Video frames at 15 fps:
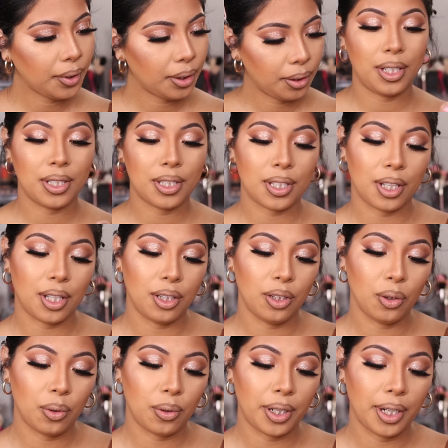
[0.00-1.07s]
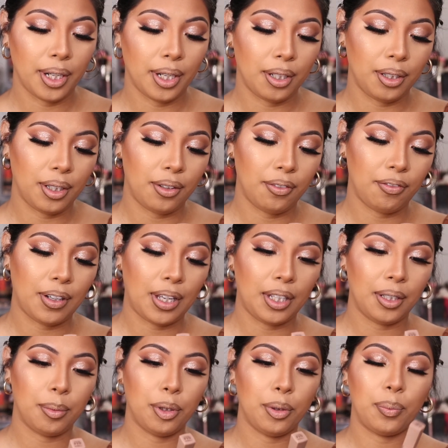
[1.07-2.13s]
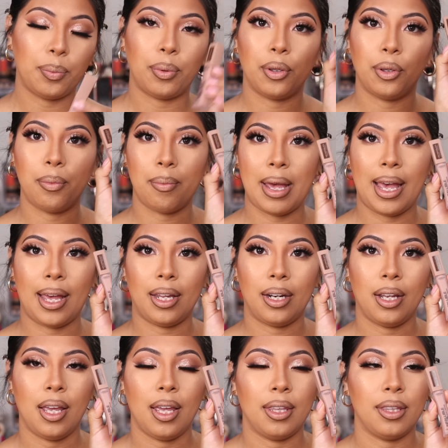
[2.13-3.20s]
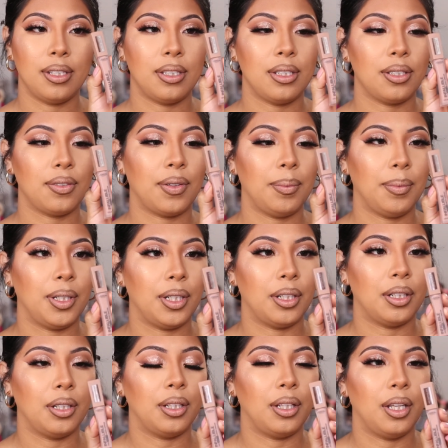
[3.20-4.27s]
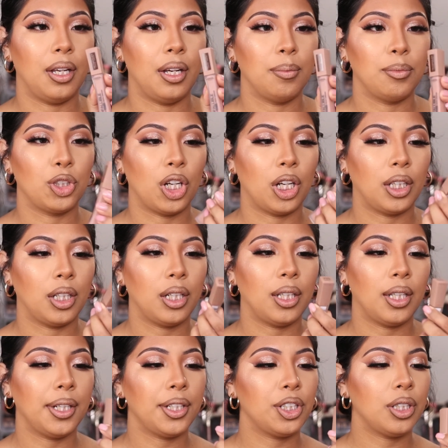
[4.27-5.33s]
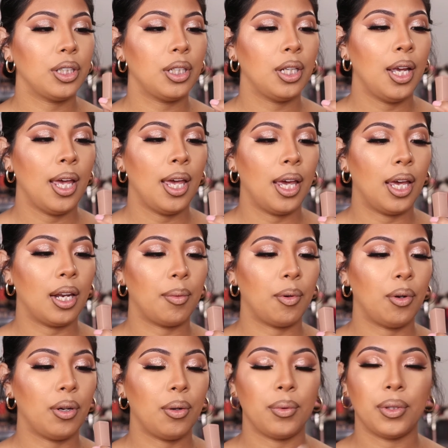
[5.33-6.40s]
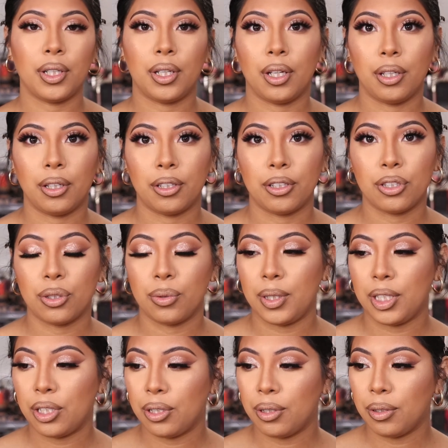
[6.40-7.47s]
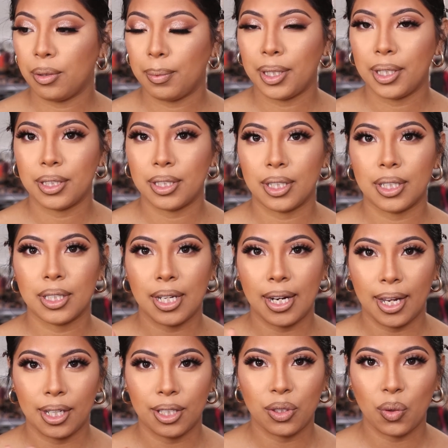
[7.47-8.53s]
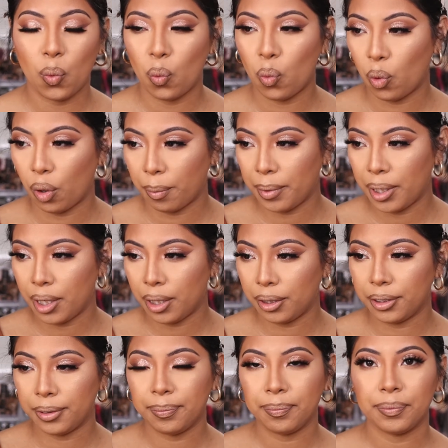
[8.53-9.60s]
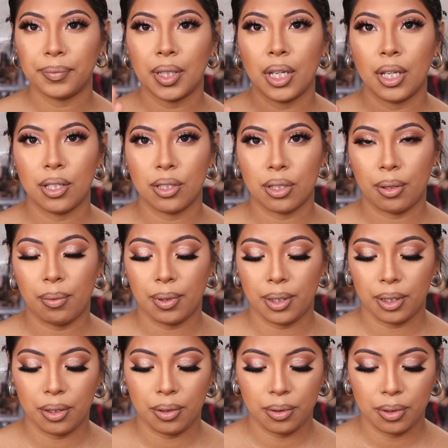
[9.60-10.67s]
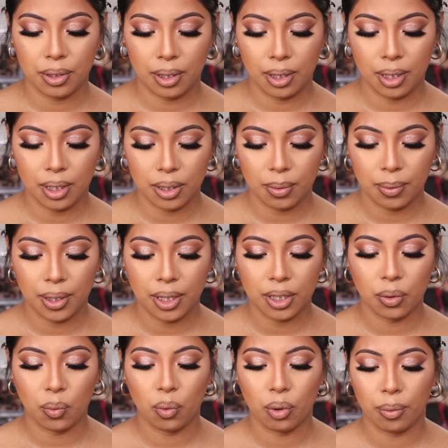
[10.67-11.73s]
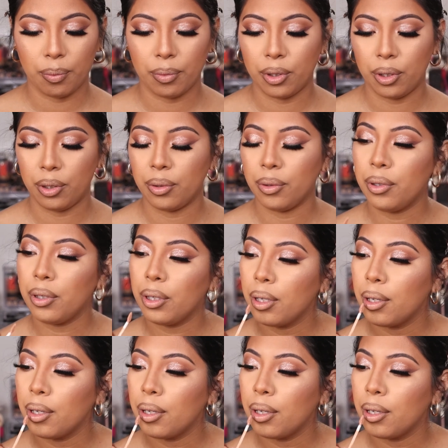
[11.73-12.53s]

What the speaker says: this L'Oreal Infallible Pro Matte. This is from their chocolate collection, and I'm going with the color Sweet Tooth because it is a nice warm color. So I want to use this one. It's a warm nude.